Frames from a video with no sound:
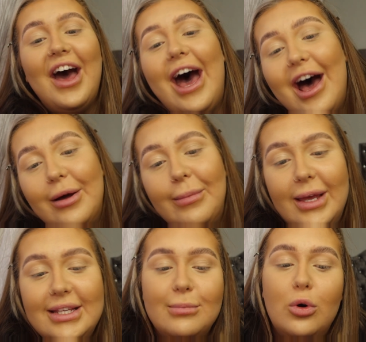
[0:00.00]

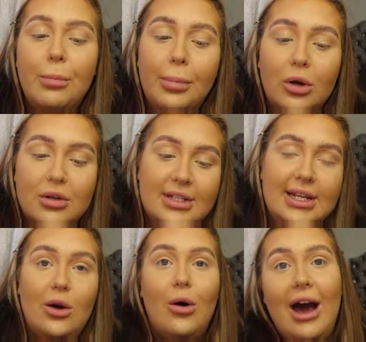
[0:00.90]
is more
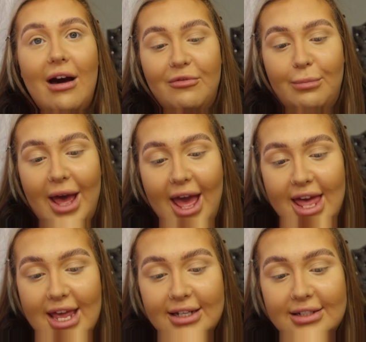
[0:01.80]
blondy or half
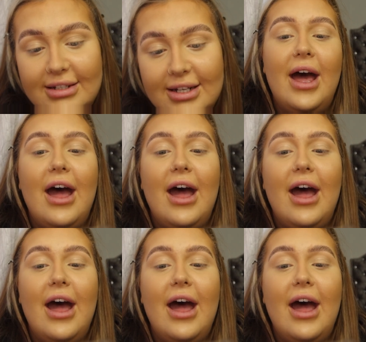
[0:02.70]
baked.